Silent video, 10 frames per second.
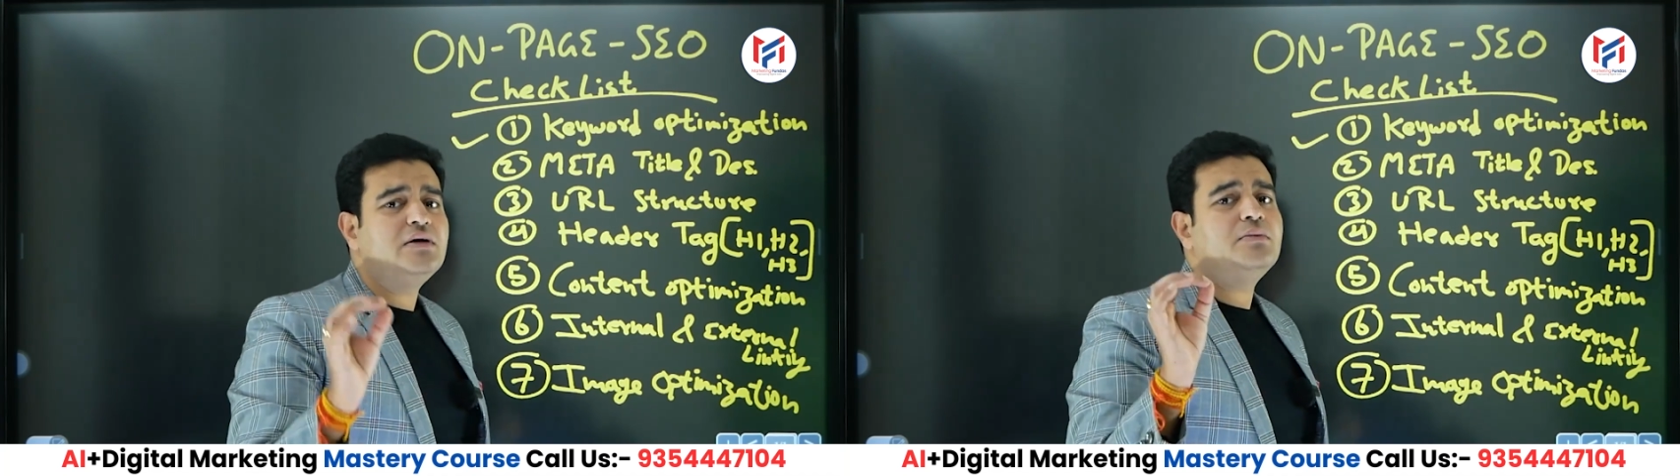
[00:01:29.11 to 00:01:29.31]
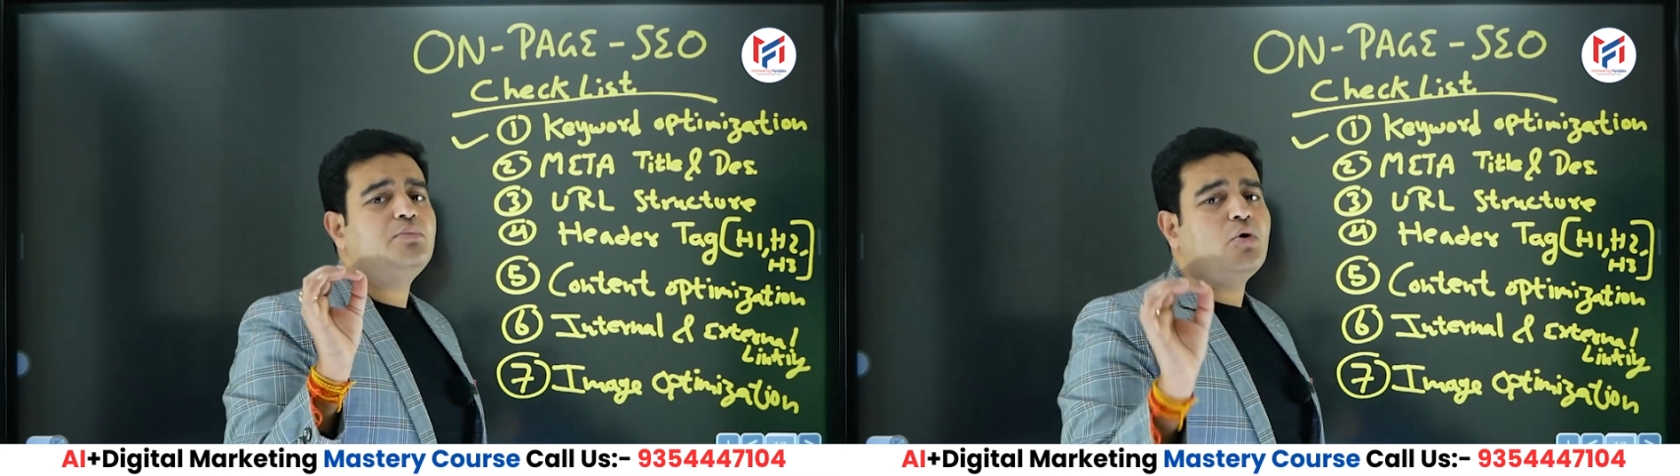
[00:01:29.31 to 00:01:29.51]

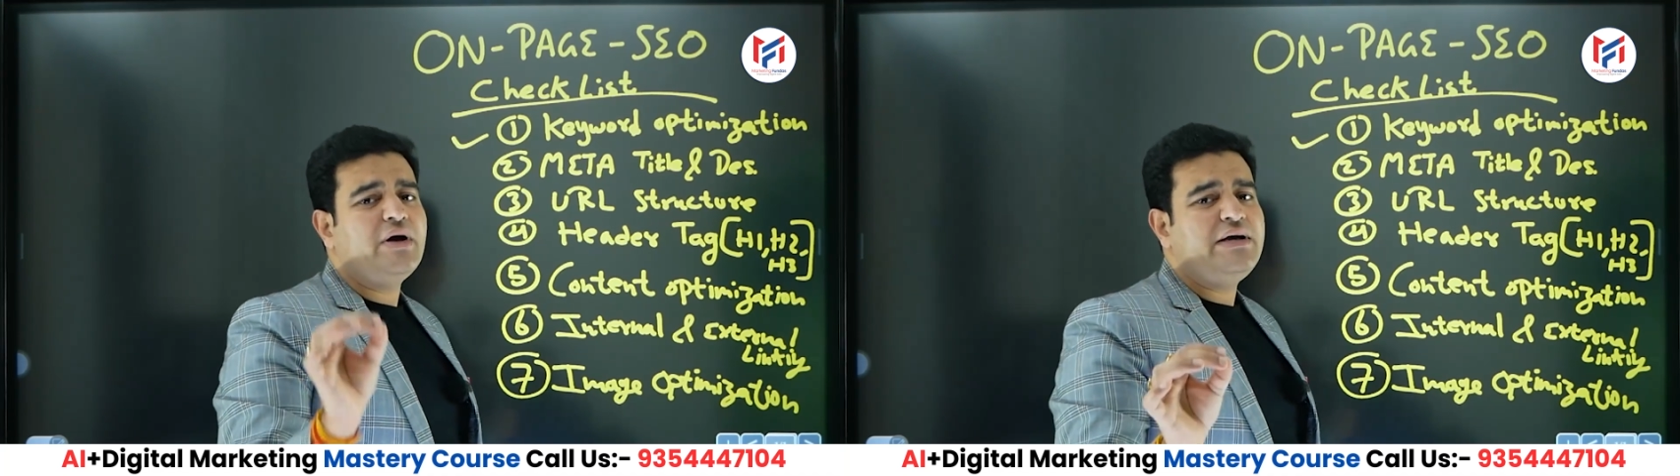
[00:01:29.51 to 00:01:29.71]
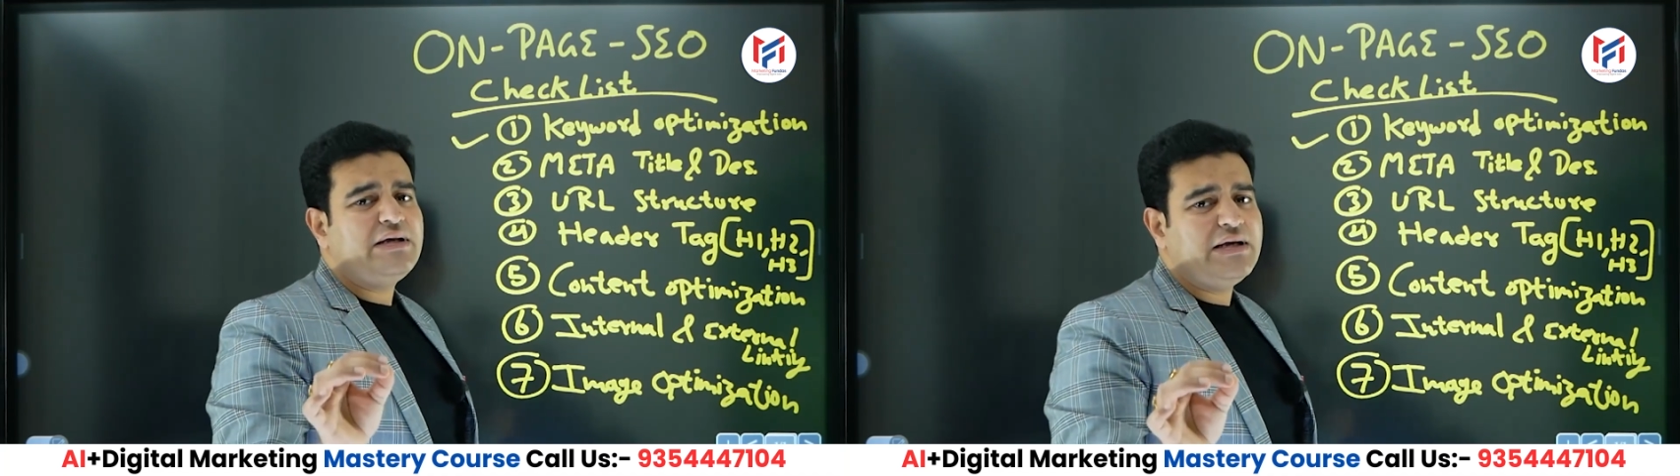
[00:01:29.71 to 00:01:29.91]
and it is
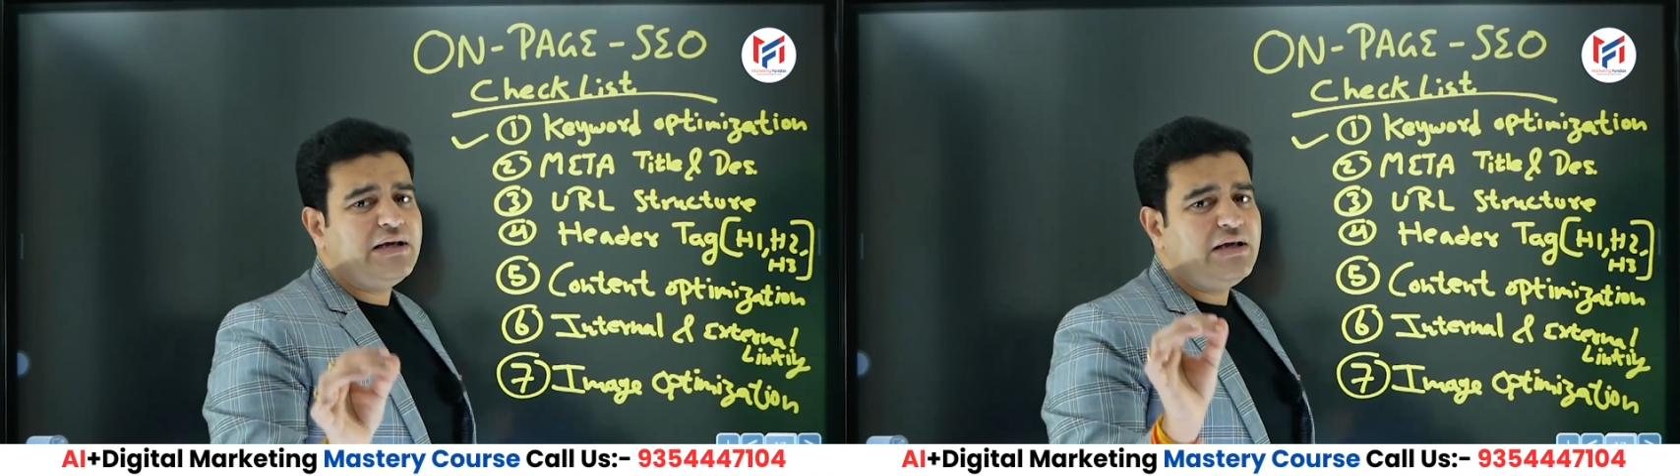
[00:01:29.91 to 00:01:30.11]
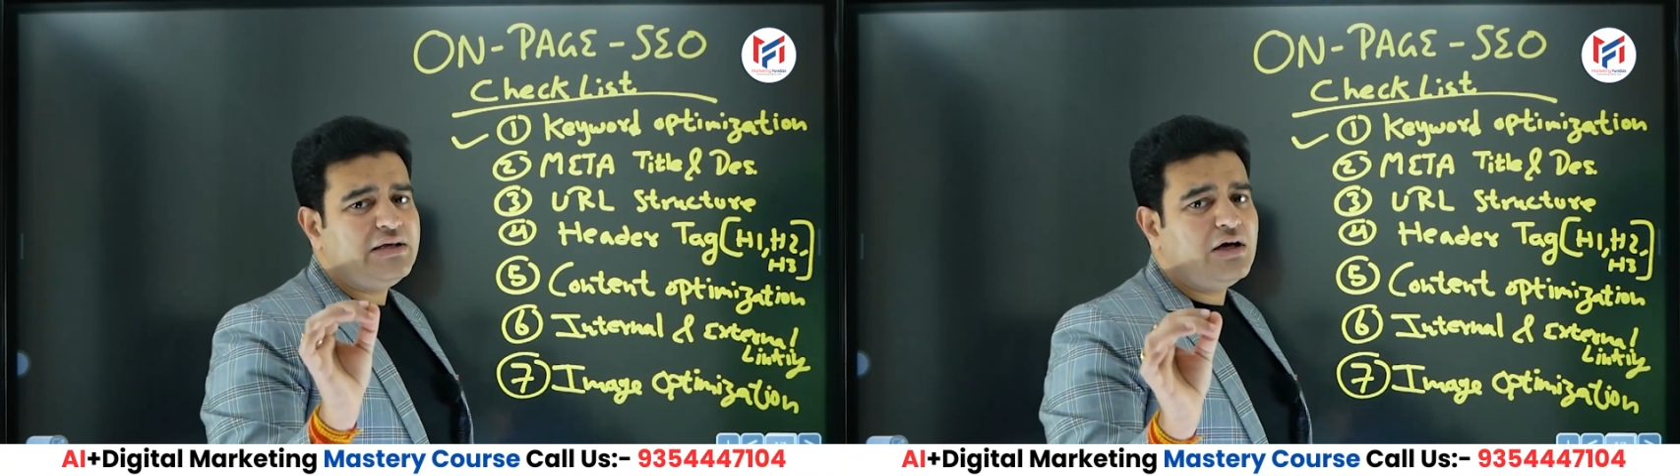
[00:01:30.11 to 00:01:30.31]
a part
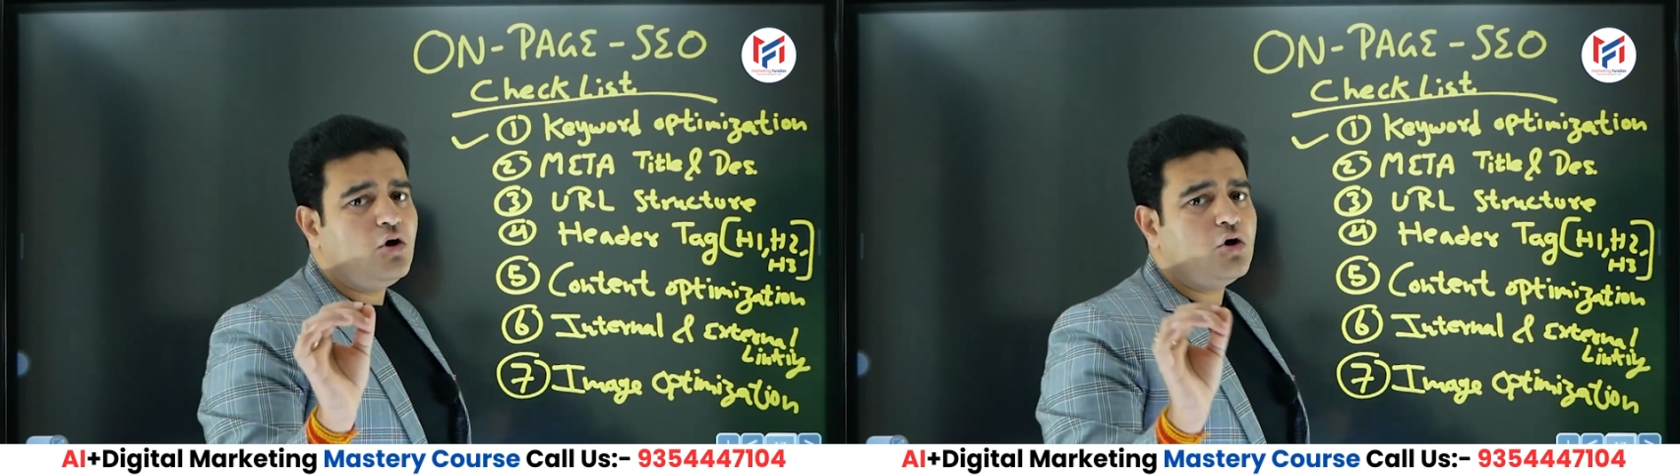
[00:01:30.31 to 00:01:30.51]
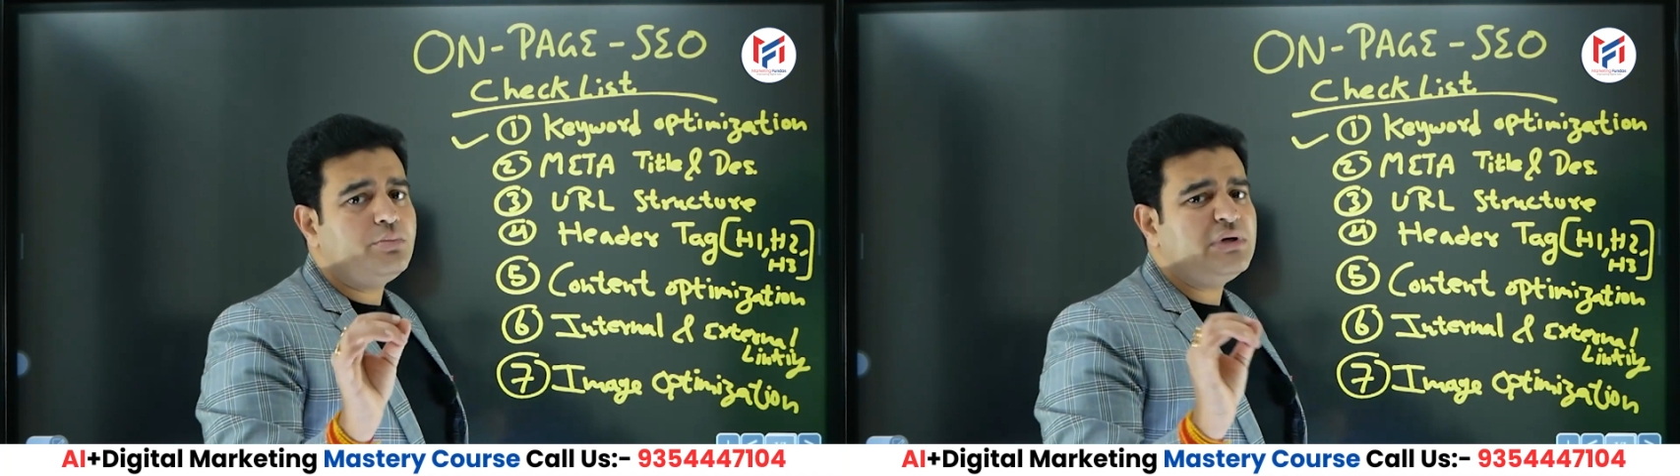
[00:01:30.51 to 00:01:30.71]
of
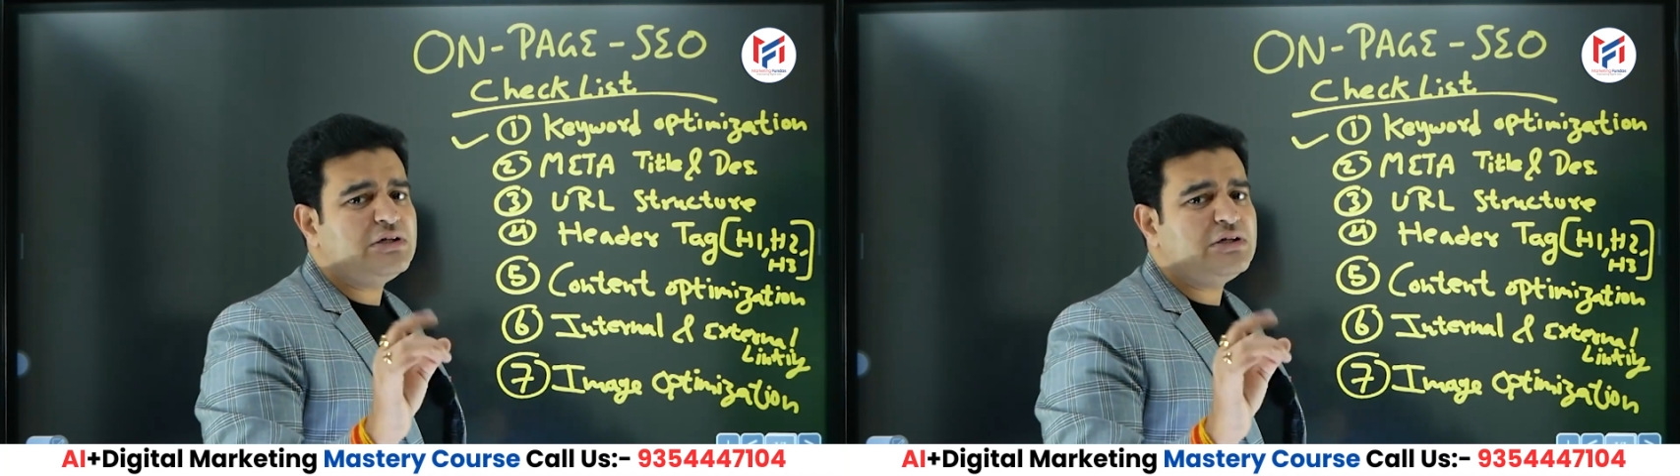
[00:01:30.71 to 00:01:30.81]
on-page